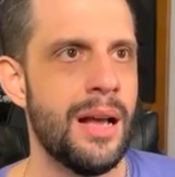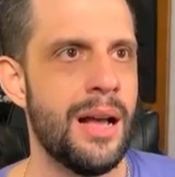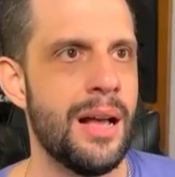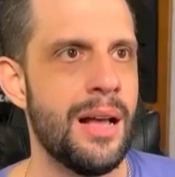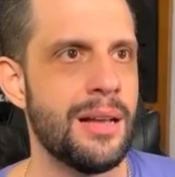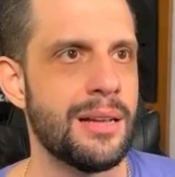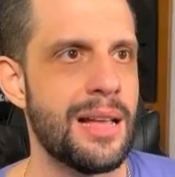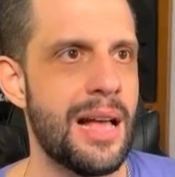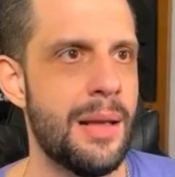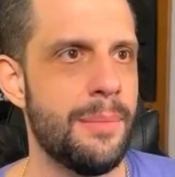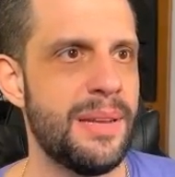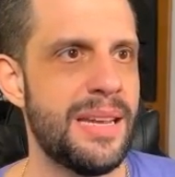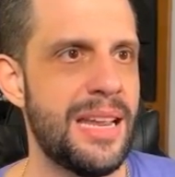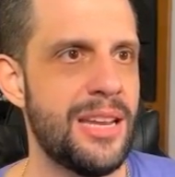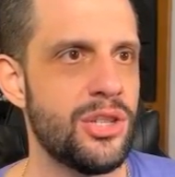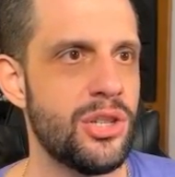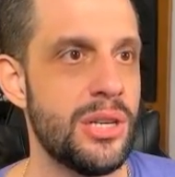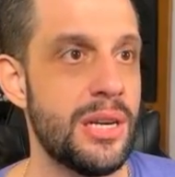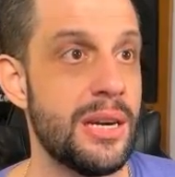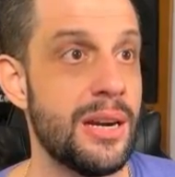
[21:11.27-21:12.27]

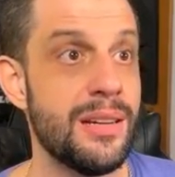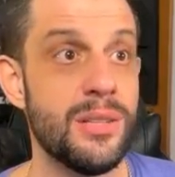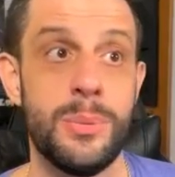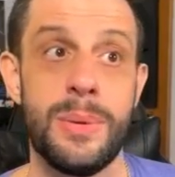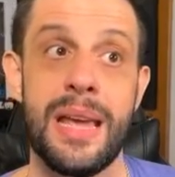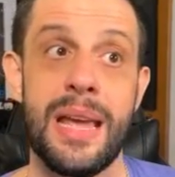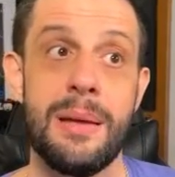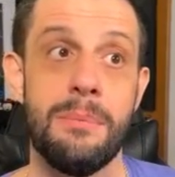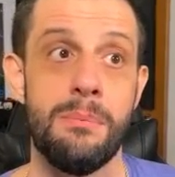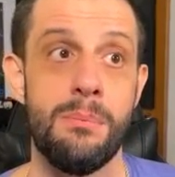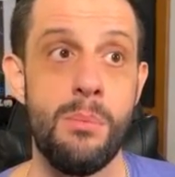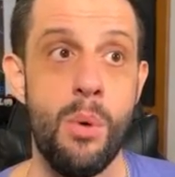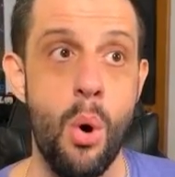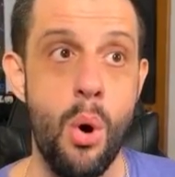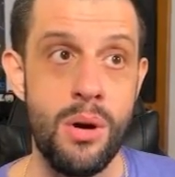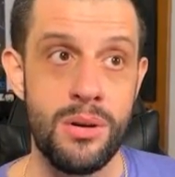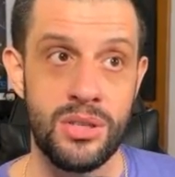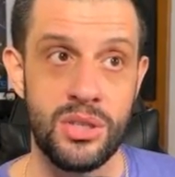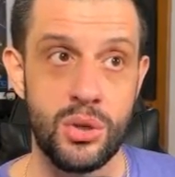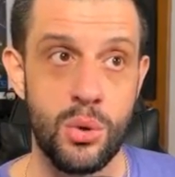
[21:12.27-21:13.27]
combination here as we get
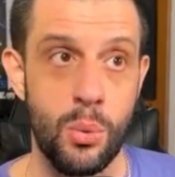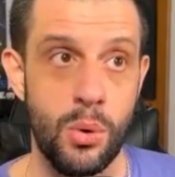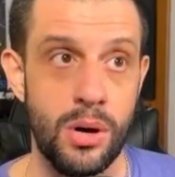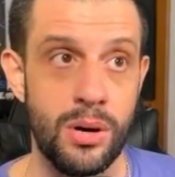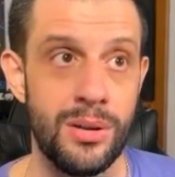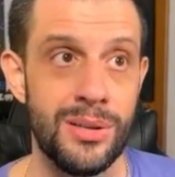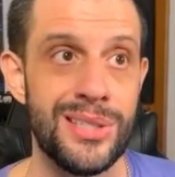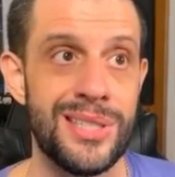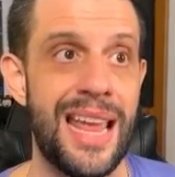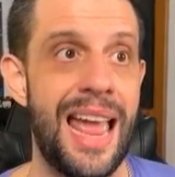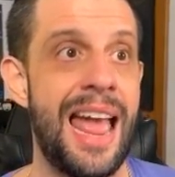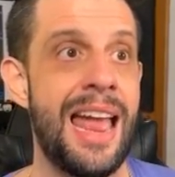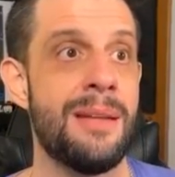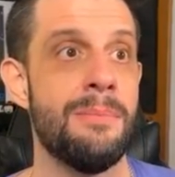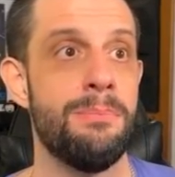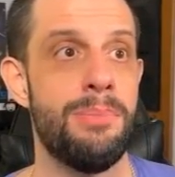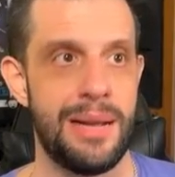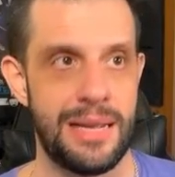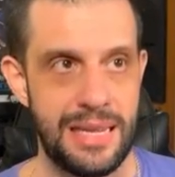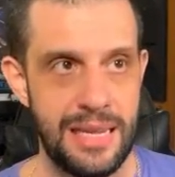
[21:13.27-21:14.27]
more Squirrels
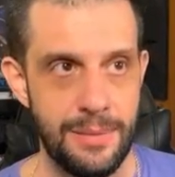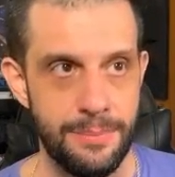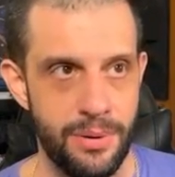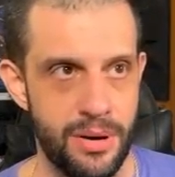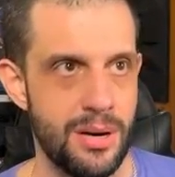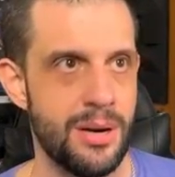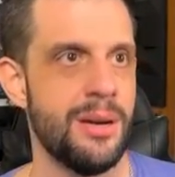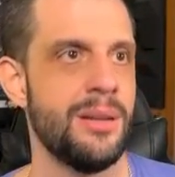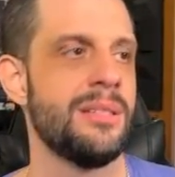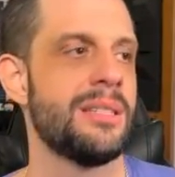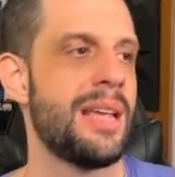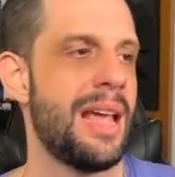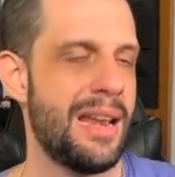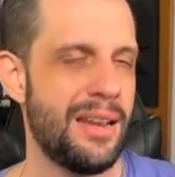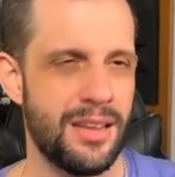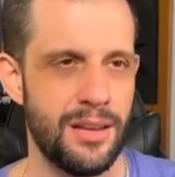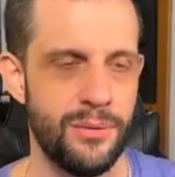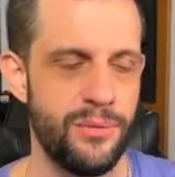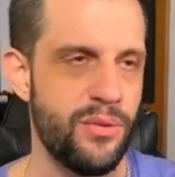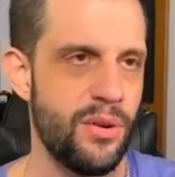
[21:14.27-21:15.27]
and Bucky Barnes, kind
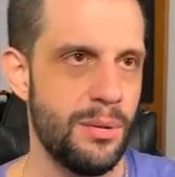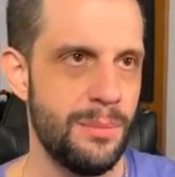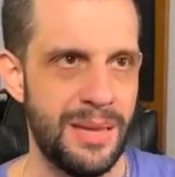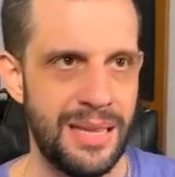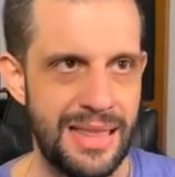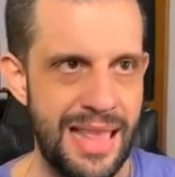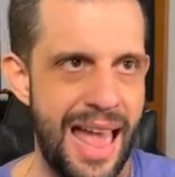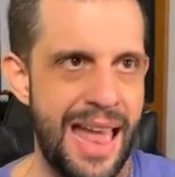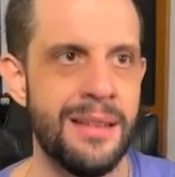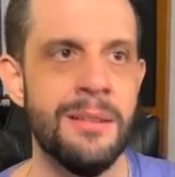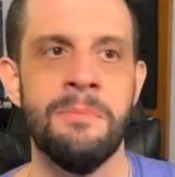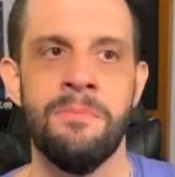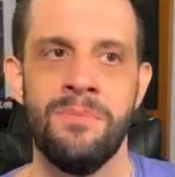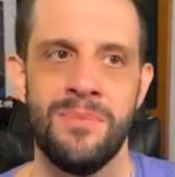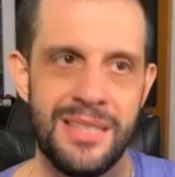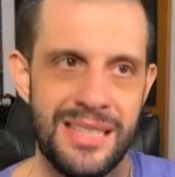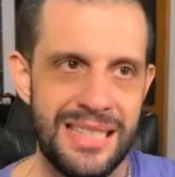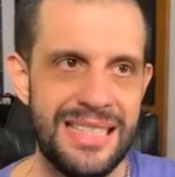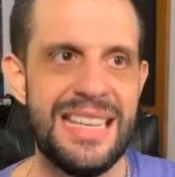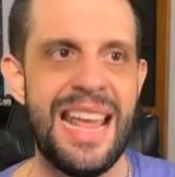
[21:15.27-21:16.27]
of confirming that
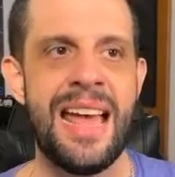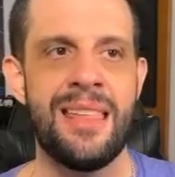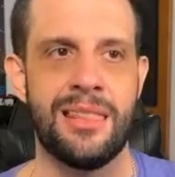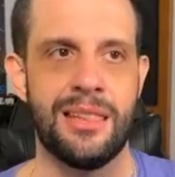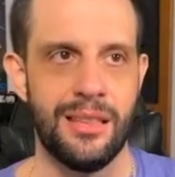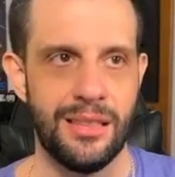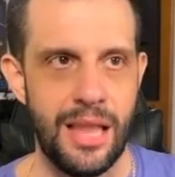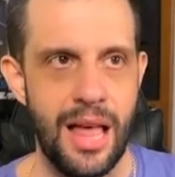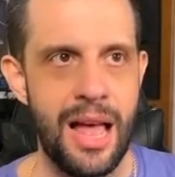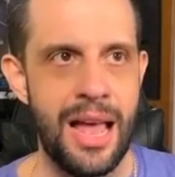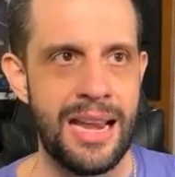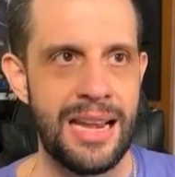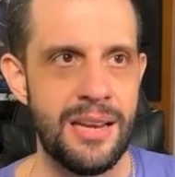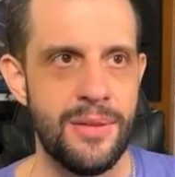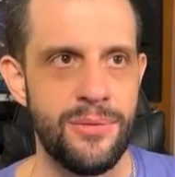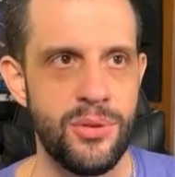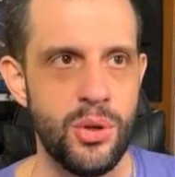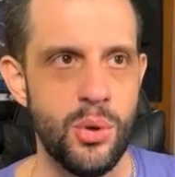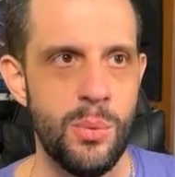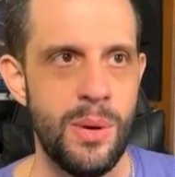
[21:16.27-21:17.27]
death line,
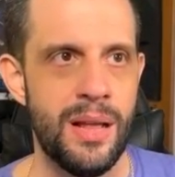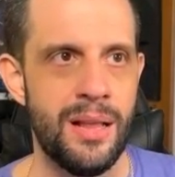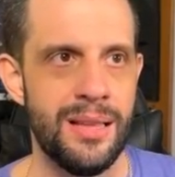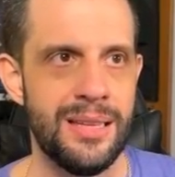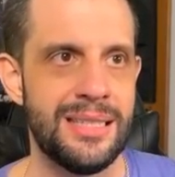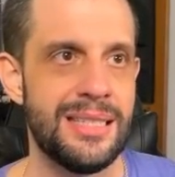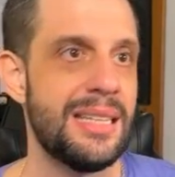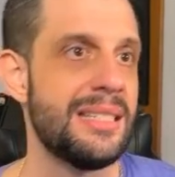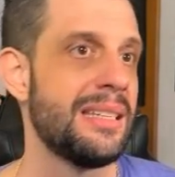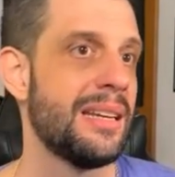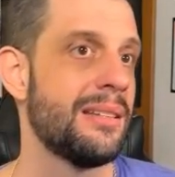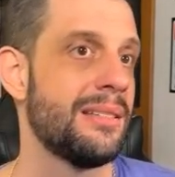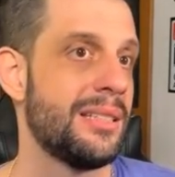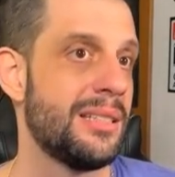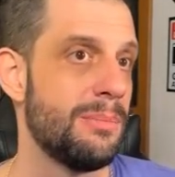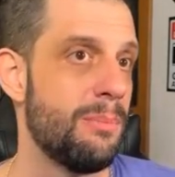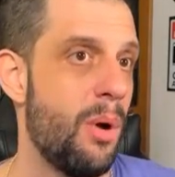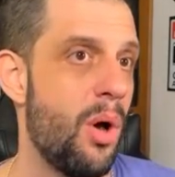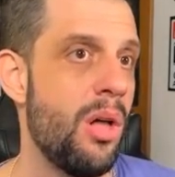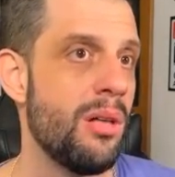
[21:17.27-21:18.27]
if you will, as it's a
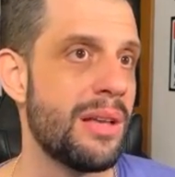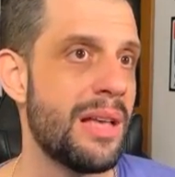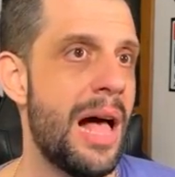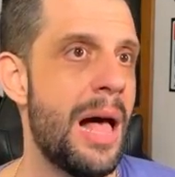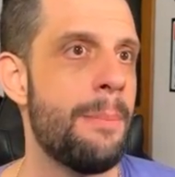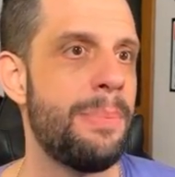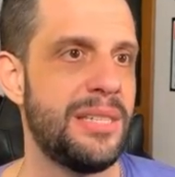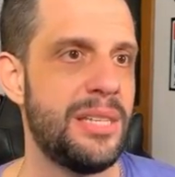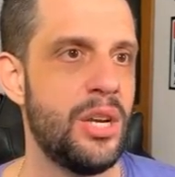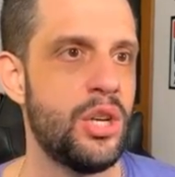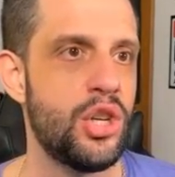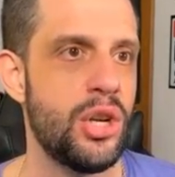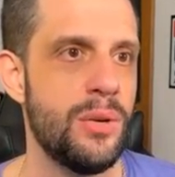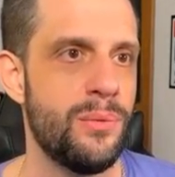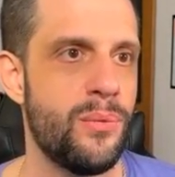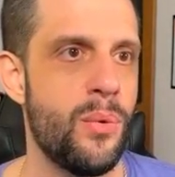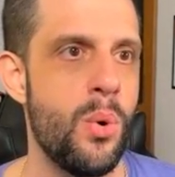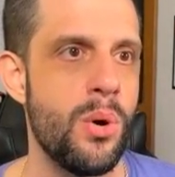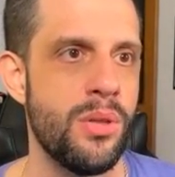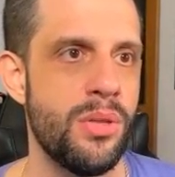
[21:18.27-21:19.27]
small competition
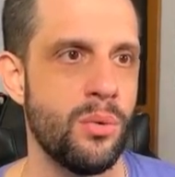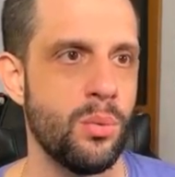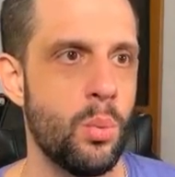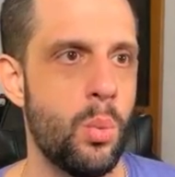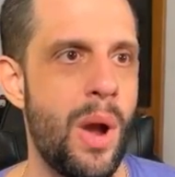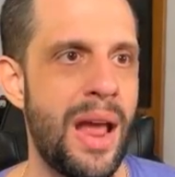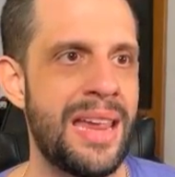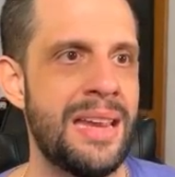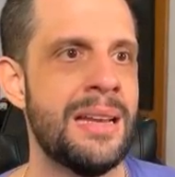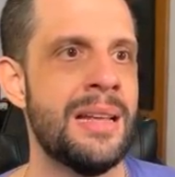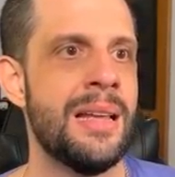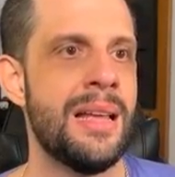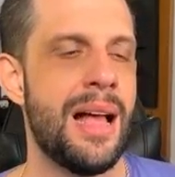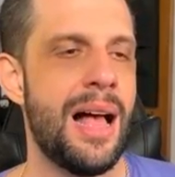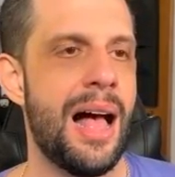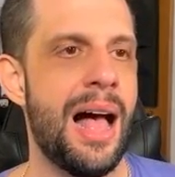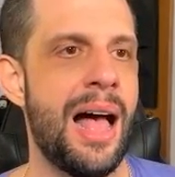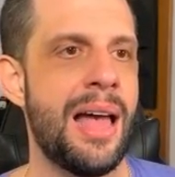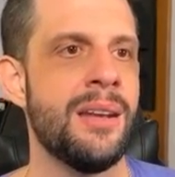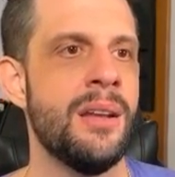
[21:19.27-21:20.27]
for the White
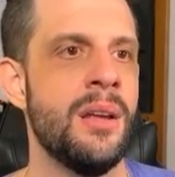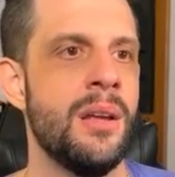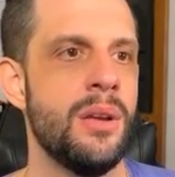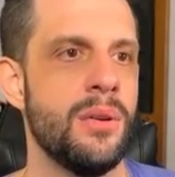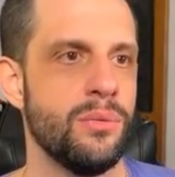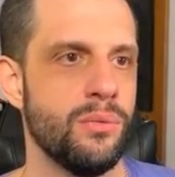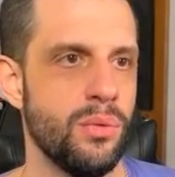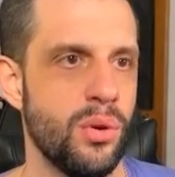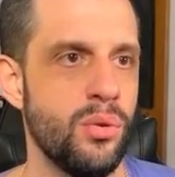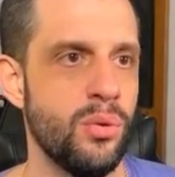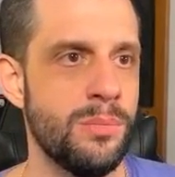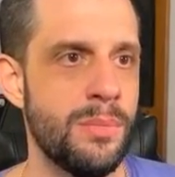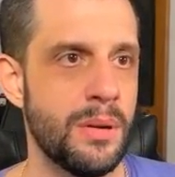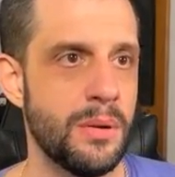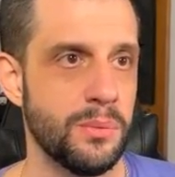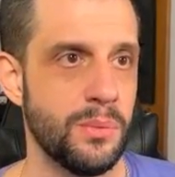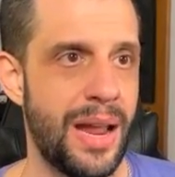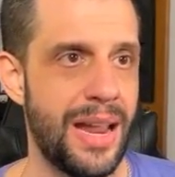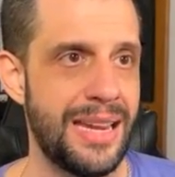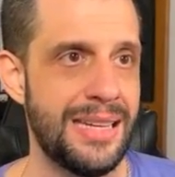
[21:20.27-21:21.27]
Hot Room
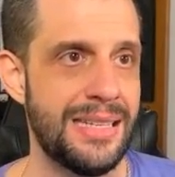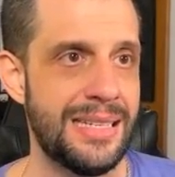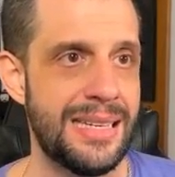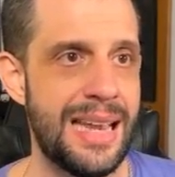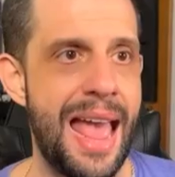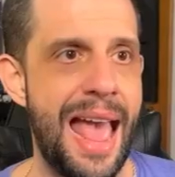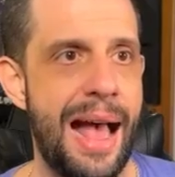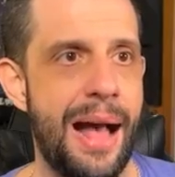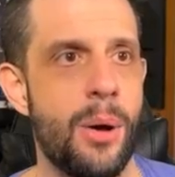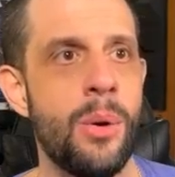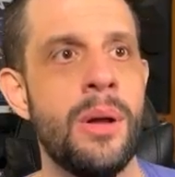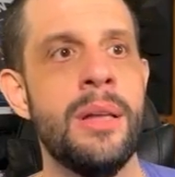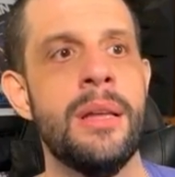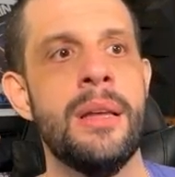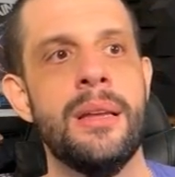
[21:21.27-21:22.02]
right now.